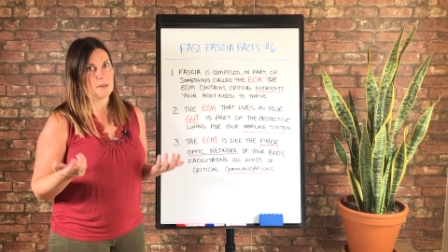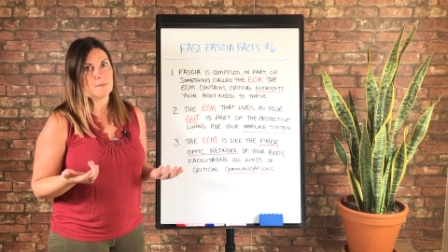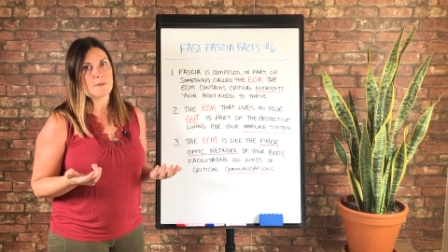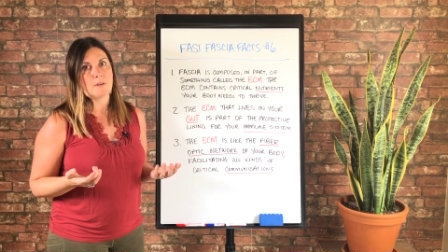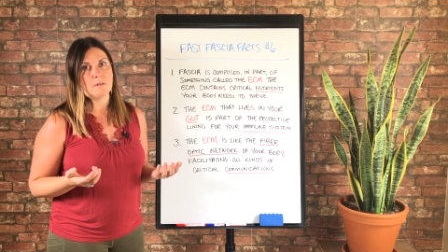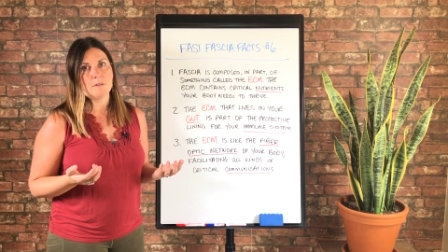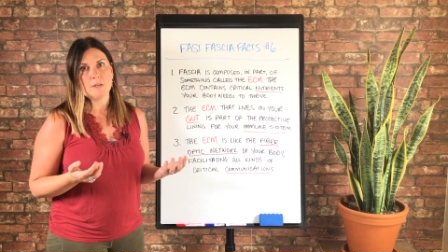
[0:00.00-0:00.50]

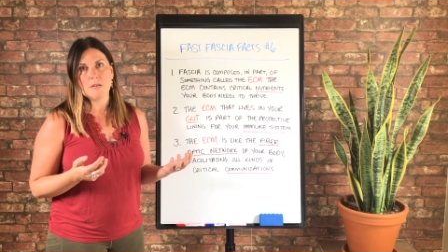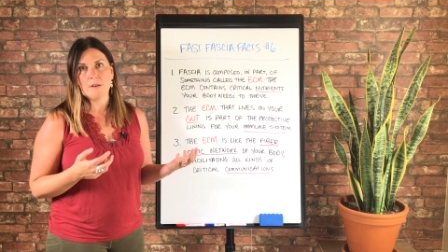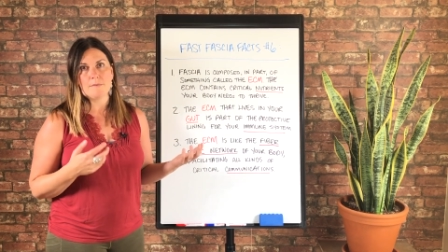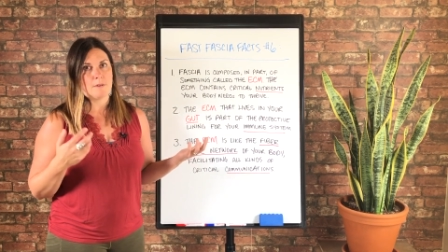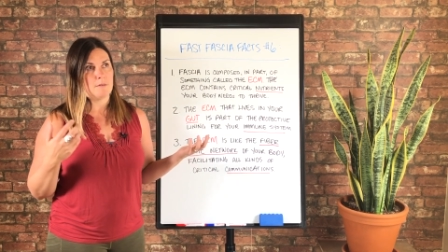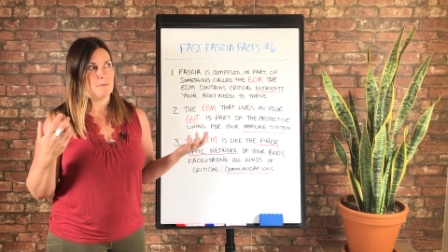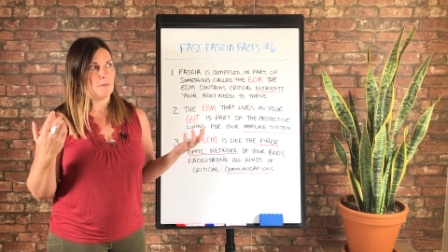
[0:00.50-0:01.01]
even
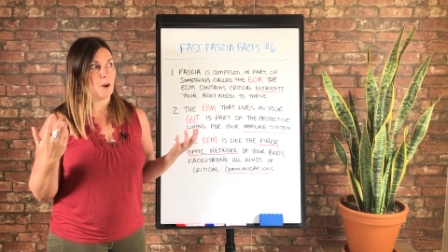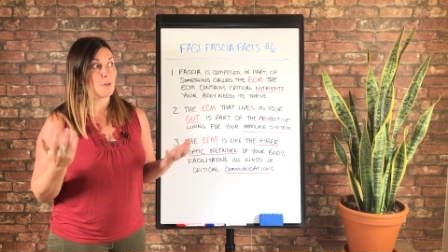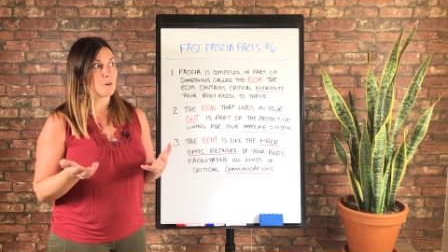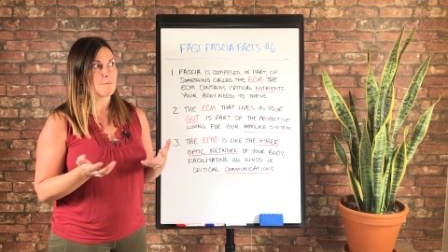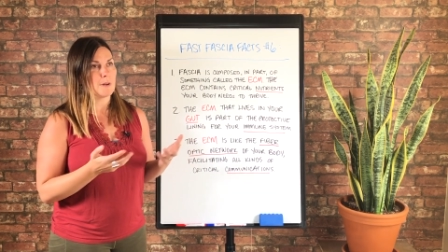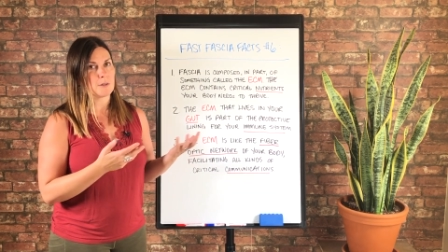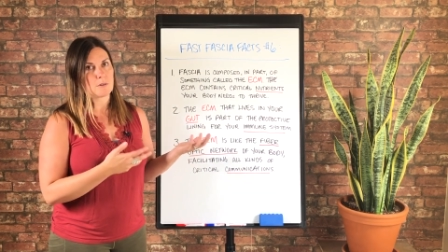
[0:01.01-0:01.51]
even
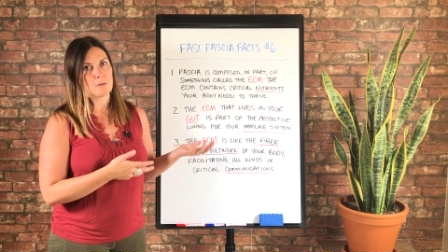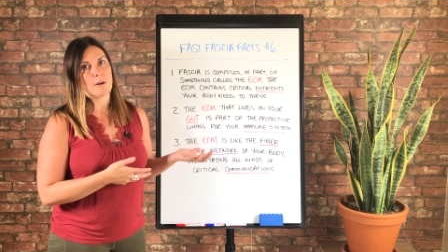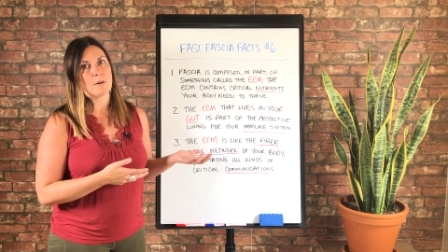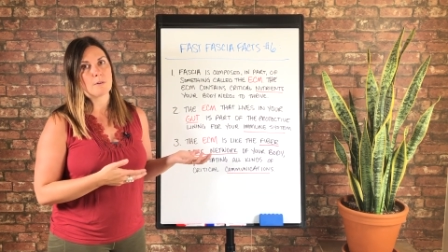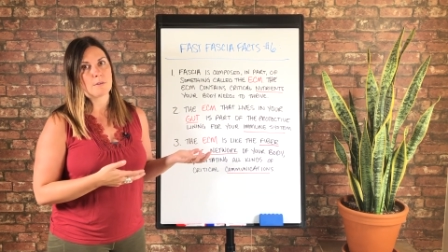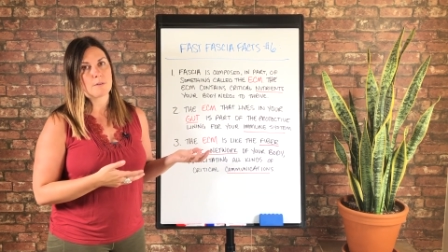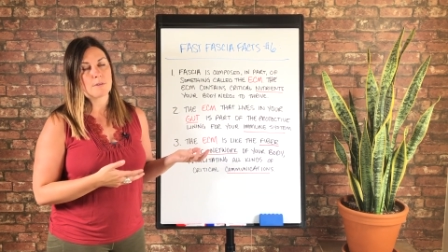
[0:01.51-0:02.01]
other mental
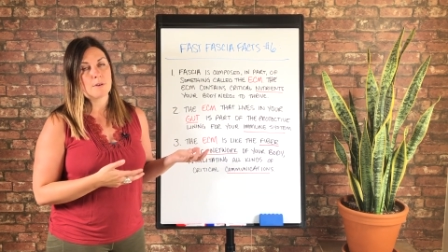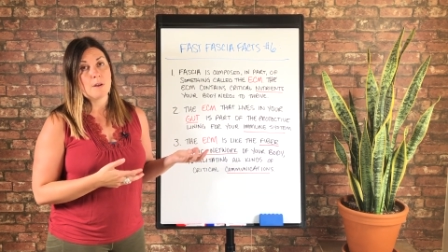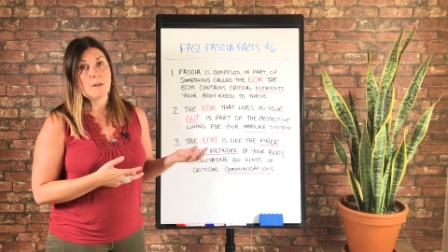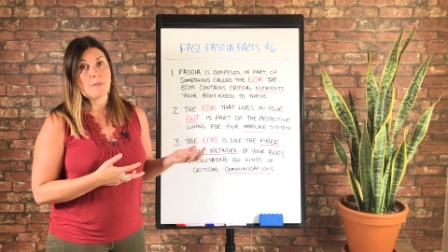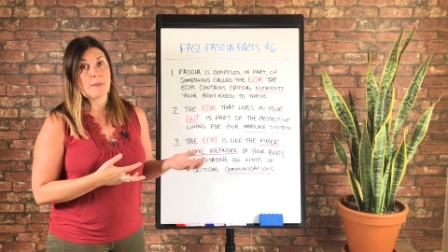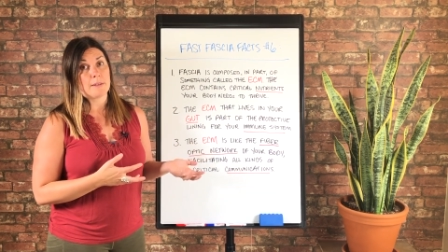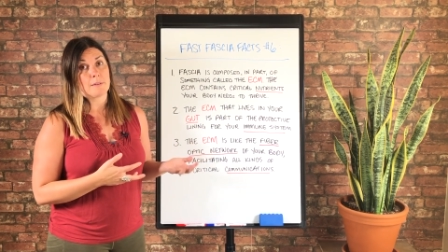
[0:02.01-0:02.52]
health
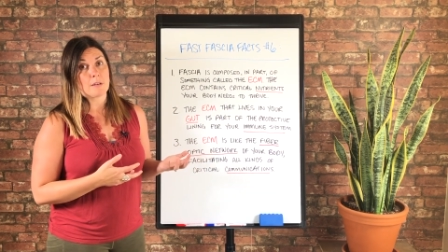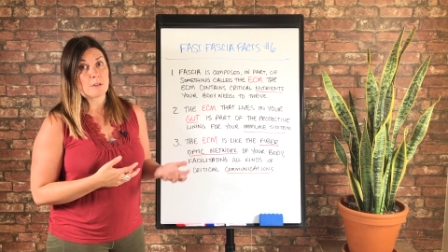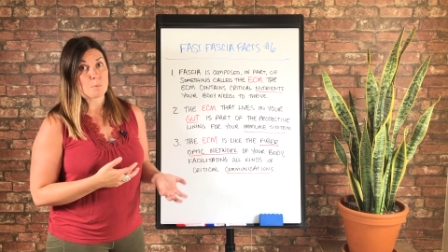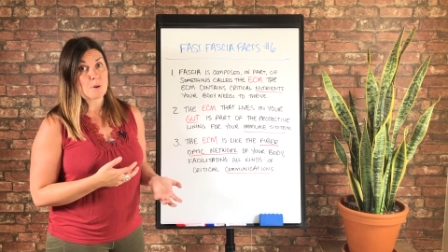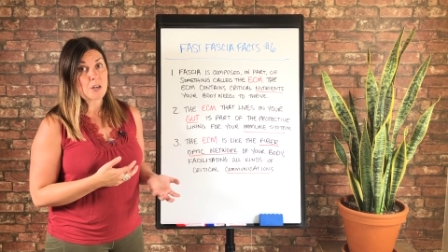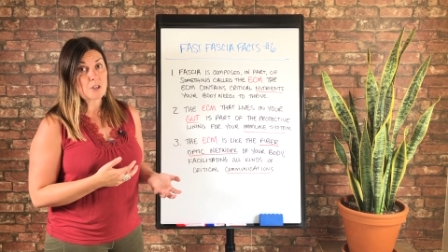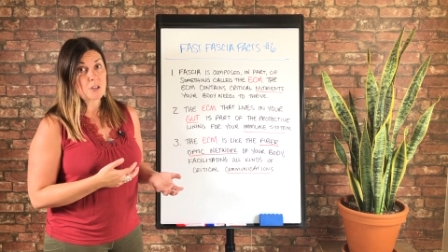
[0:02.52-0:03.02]
things like
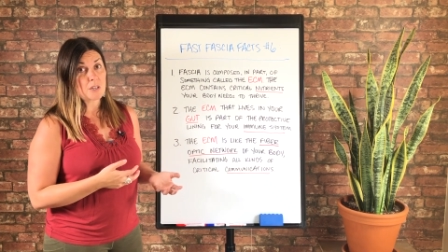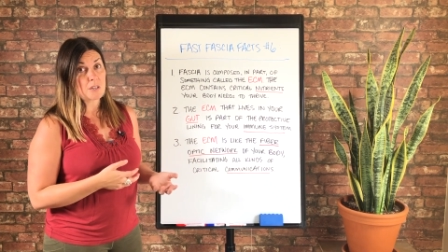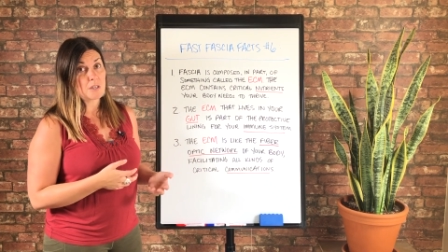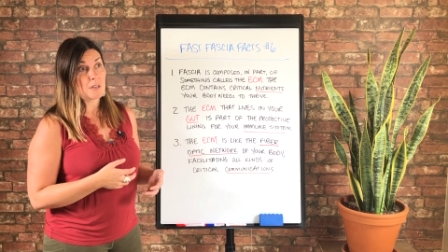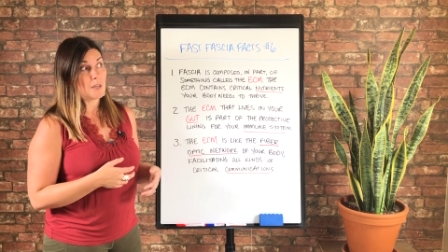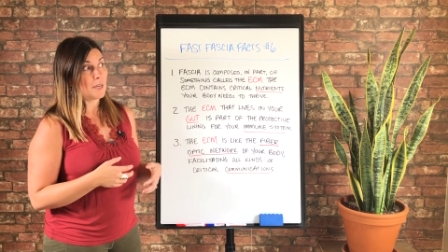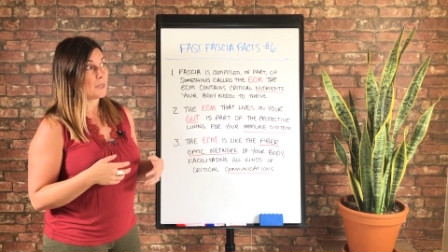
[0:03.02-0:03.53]

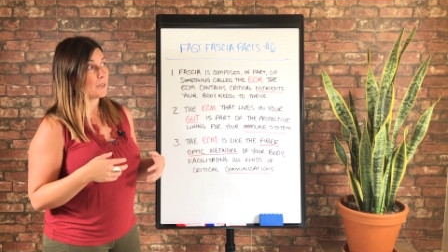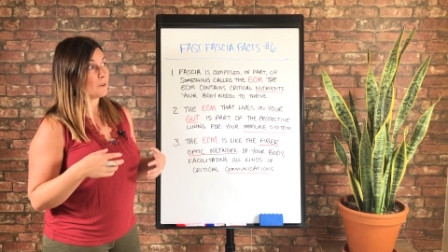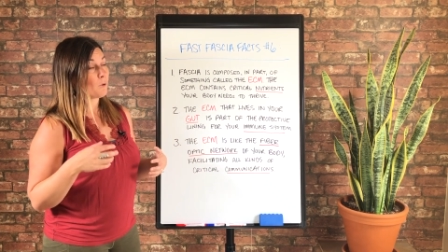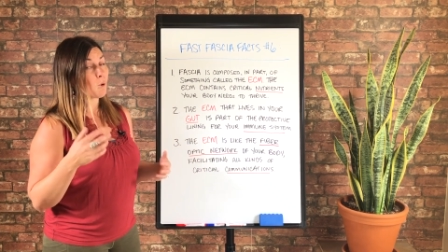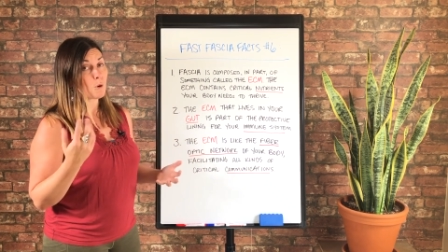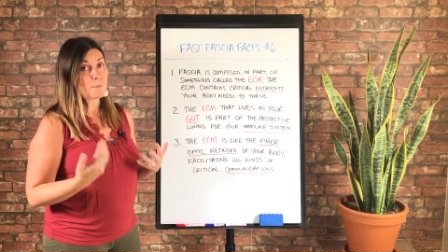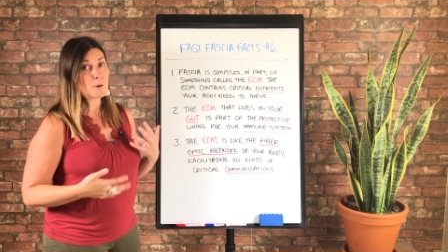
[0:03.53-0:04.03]
depression and
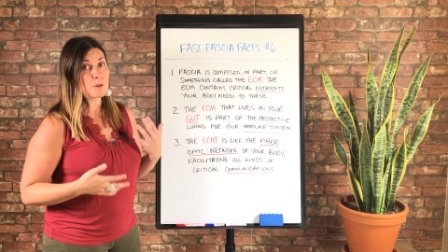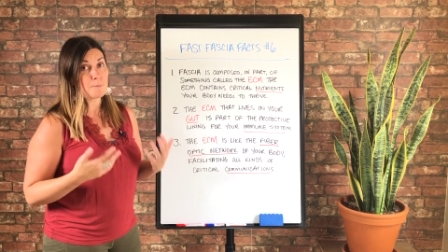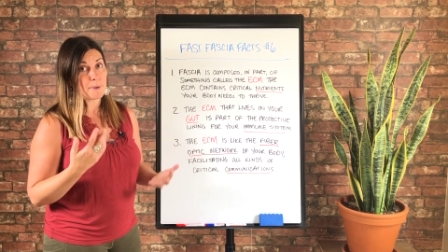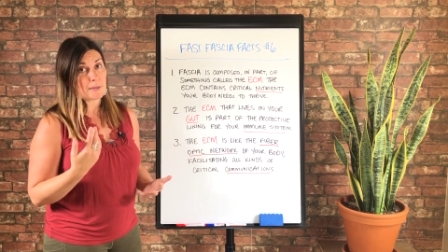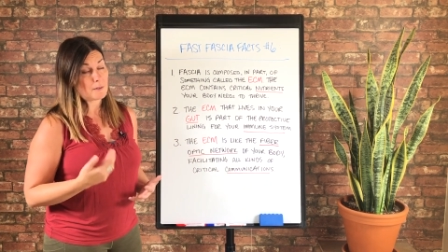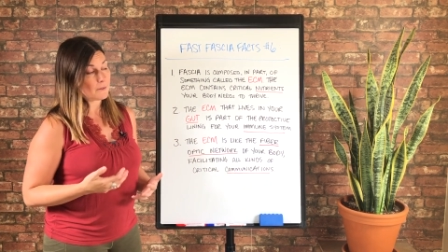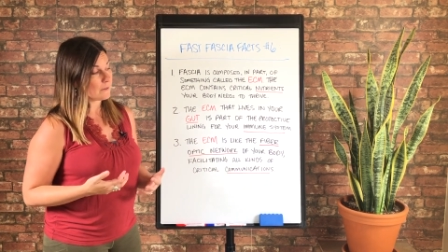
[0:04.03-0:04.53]
hormone
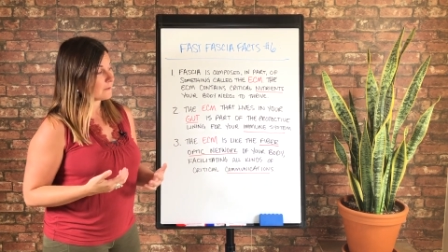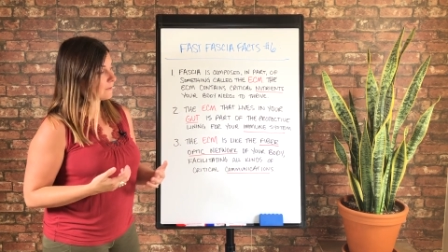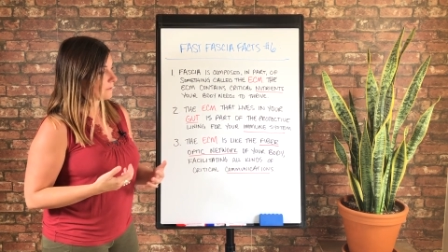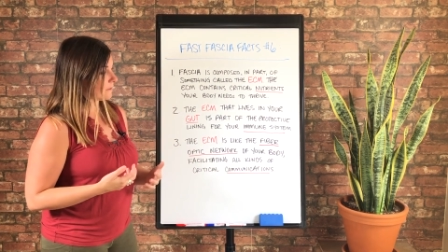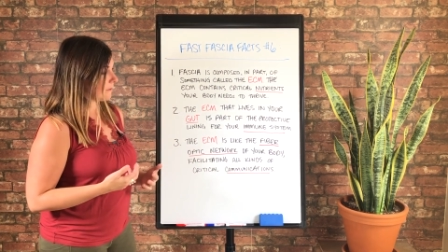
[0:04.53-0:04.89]
imbalances and